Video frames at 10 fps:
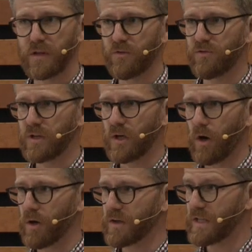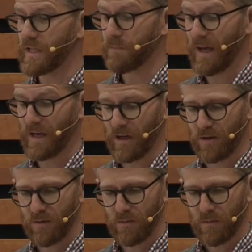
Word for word: of the CRT panic,